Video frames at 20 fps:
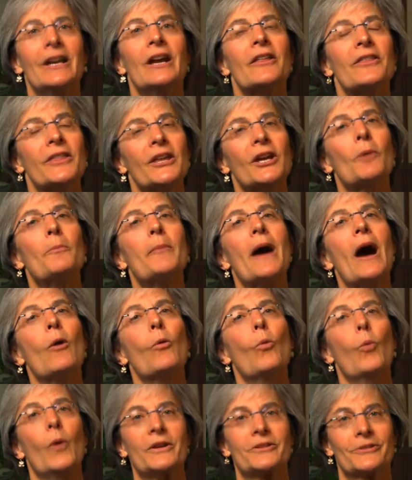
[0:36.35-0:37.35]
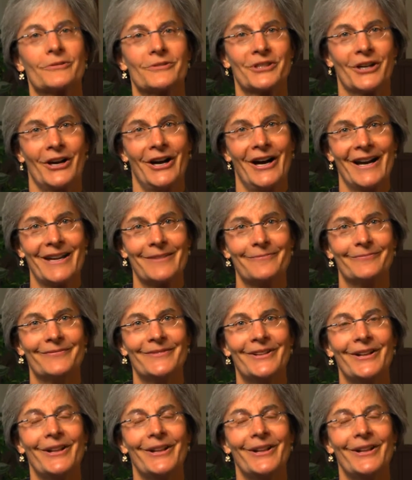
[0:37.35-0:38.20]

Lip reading: Think about winter time